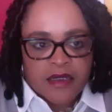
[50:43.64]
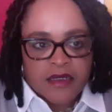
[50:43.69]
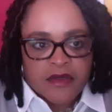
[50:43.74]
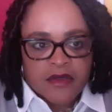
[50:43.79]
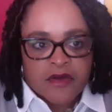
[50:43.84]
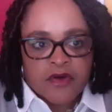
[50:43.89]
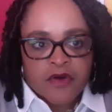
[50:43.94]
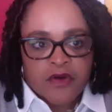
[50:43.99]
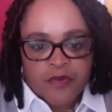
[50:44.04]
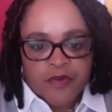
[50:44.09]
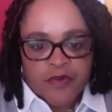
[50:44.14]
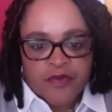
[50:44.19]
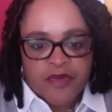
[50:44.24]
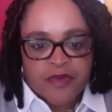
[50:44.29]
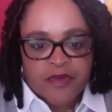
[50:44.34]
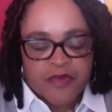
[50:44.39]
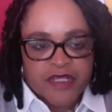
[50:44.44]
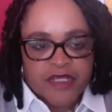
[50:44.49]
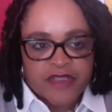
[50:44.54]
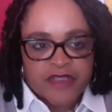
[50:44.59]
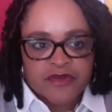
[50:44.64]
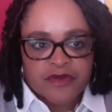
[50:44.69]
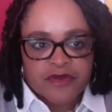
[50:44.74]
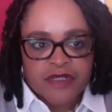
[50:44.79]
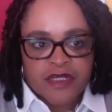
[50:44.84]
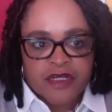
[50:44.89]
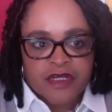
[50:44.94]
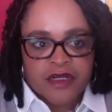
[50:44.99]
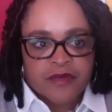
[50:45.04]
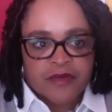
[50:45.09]
corporate member that's on
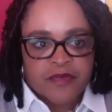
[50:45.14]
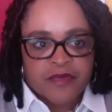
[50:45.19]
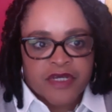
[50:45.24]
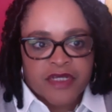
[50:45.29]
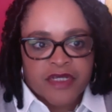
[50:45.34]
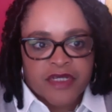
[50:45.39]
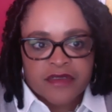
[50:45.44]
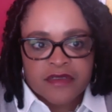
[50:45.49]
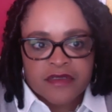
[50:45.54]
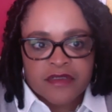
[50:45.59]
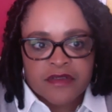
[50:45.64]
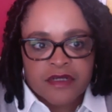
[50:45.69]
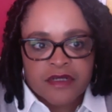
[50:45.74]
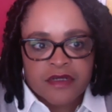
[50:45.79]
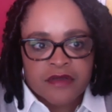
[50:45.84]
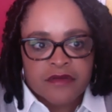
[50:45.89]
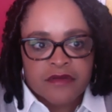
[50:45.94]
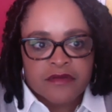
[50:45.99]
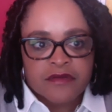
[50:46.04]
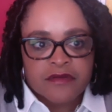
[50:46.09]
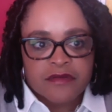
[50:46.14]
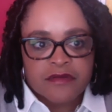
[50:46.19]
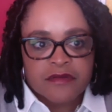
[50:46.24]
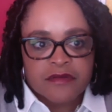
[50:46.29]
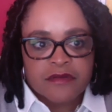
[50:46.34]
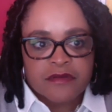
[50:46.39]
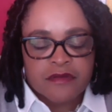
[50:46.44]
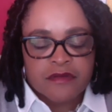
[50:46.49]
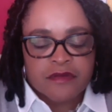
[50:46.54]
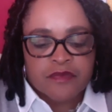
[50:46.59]
here, but
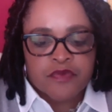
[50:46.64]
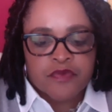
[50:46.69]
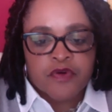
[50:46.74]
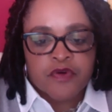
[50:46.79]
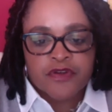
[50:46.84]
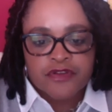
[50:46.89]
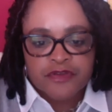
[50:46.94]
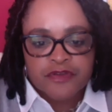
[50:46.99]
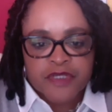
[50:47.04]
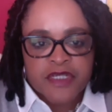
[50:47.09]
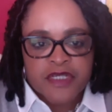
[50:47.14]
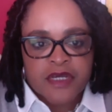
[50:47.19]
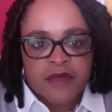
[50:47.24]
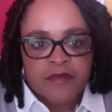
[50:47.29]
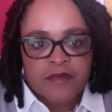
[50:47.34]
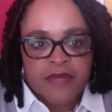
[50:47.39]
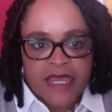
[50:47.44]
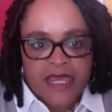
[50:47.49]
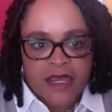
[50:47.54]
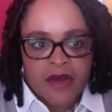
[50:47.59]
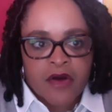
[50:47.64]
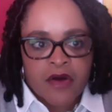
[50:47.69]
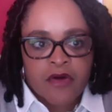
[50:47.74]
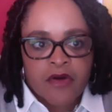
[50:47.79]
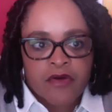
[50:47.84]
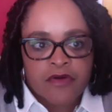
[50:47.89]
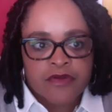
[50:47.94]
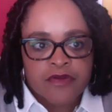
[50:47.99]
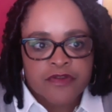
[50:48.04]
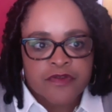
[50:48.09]
portals become black
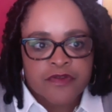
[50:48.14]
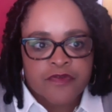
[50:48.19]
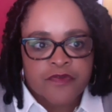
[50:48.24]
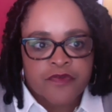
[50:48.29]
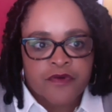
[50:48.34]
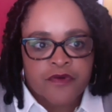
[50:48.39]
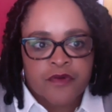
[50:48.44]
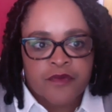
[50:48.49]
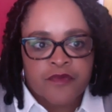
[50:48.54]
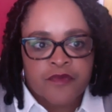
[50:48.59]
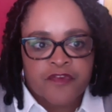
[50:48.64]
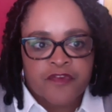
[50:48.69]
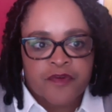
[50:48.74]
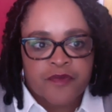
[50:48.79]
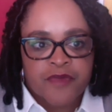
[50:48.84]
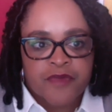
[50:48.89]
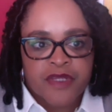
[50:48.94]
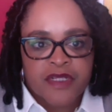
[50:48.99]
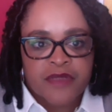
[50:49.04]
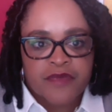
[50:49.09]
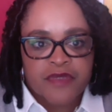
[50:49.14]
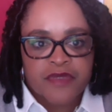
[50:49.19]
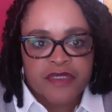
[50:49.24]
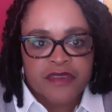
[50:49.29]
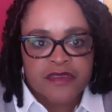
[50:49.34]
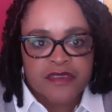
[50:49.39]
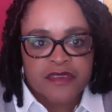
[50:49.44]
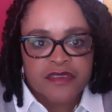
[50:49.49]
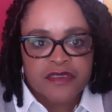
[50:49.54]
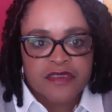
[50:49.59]
holes for many
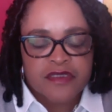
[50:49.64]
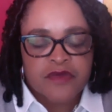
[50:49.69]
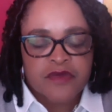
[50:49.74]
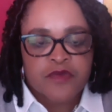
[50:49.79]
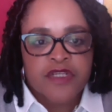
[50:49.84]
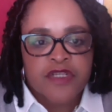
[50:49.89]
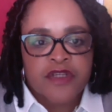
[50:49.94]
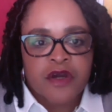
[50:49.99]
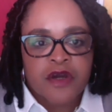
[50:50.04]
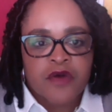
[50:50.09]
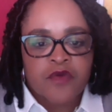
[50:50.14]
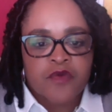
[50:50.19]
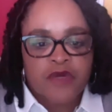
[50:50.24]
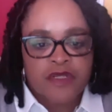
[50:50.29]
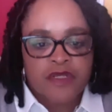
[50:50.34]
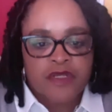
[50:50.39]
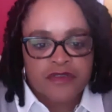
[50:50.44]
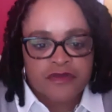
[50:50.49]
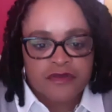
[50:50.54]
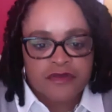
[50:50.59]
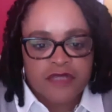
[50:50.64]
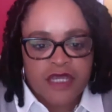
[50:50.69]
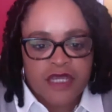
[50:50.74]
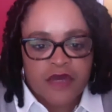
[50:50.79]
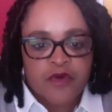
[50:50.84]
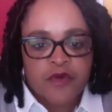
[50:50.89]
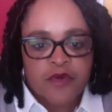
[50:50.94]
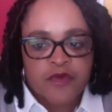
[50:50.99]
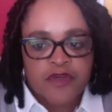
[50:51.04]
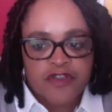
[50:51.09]
businesses, and we don't want to do that.
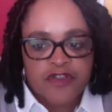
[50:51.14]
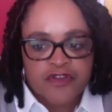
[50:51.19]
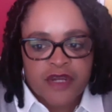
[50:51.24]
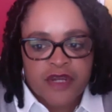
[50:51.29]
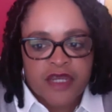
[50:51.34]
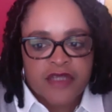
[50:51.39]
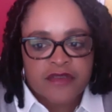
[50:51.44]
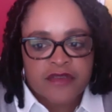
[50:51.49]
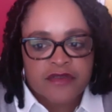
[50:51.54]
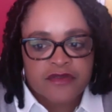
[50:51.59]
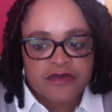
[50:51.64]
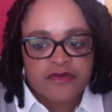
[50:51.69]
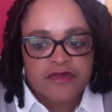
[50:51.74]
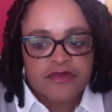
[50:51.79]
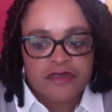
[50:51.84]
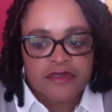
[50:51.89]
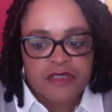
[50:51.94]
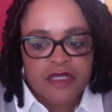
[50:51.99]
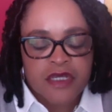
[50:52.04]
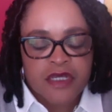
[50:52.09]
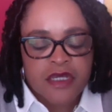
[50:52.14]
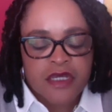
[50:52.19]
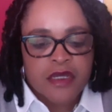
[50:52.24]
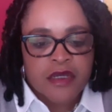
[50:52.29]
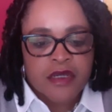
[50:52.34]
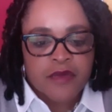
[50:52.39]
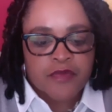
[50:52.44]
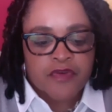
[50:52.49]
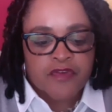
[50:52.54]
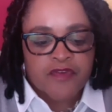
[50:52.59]
What we're trying to do is
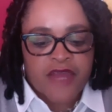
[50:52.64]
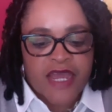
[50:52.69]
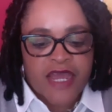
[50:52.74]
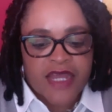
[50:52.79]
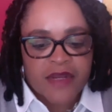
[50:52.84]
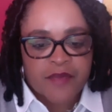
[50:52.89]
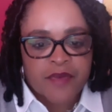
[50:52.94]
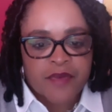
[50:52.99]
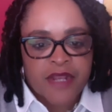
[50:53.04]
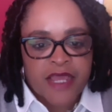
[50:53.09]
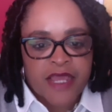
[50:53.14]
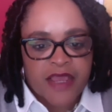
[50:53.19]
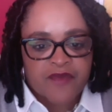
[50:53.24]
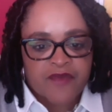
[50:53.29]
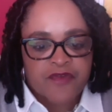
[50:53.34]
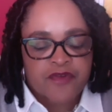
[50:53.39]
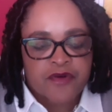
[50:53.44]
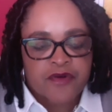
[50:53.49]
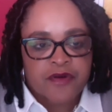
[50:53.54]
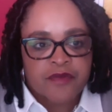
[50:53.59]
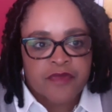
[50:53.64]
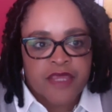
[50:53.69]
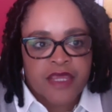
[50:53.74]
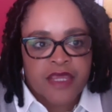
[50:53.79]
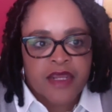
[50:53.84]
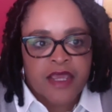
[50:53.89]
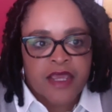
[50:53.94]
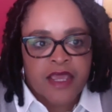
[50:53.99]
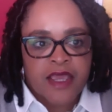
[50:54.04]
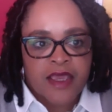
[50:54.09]
provide a platform
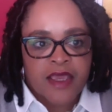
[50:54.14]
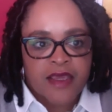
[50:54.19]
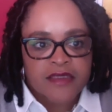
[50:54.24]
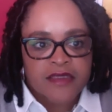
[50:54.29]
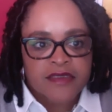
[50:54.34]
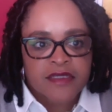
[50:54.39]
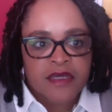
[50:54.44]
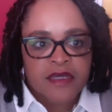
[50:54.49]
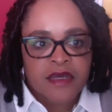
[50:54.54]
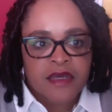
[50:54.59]
that has